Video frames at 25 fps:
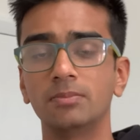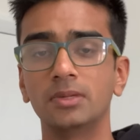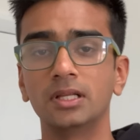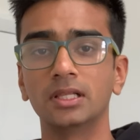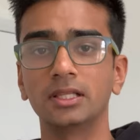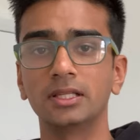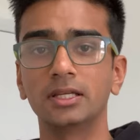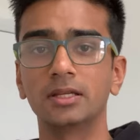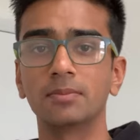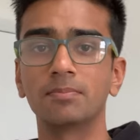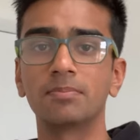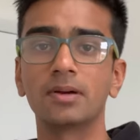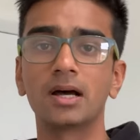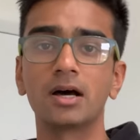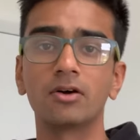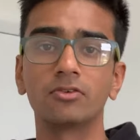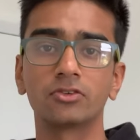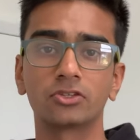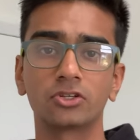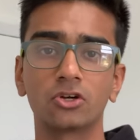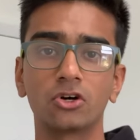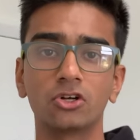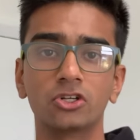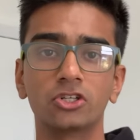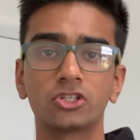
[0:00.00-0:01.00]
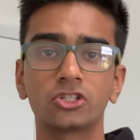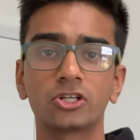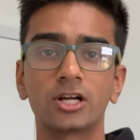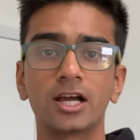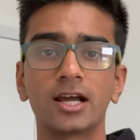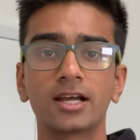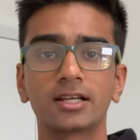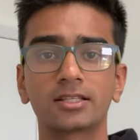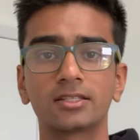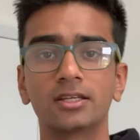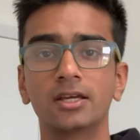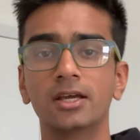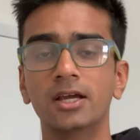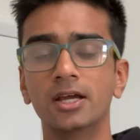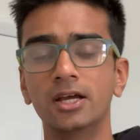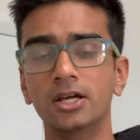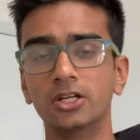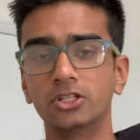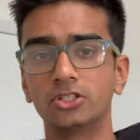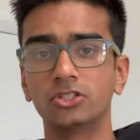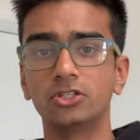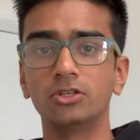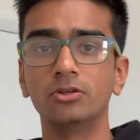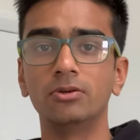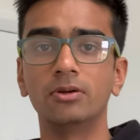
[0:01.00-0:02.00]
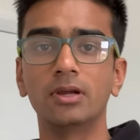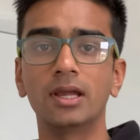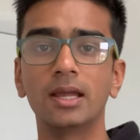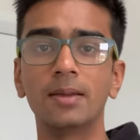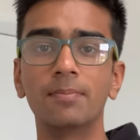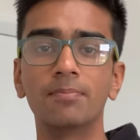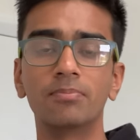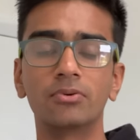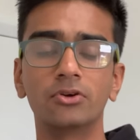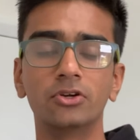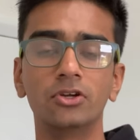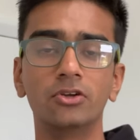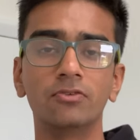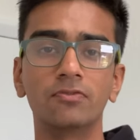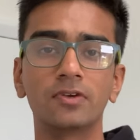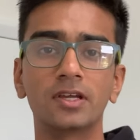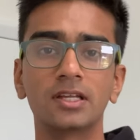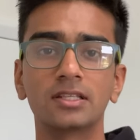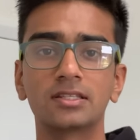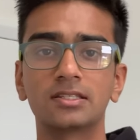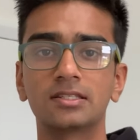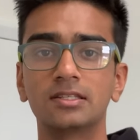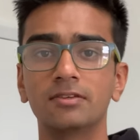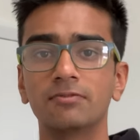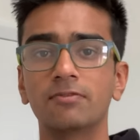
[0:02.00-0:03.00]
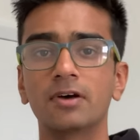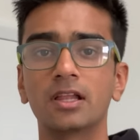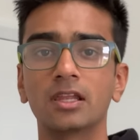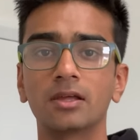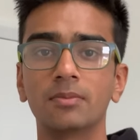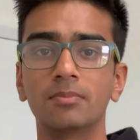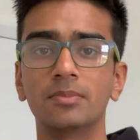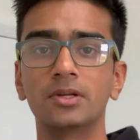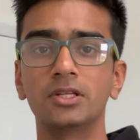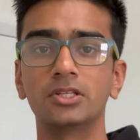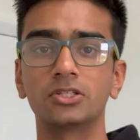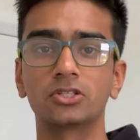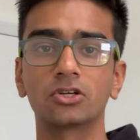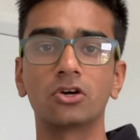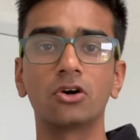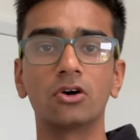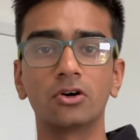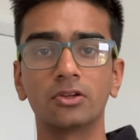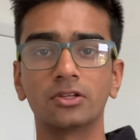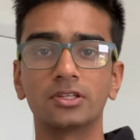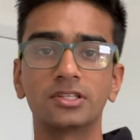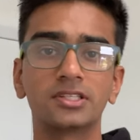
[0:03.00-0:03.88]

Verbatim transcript: million contract to improve its development on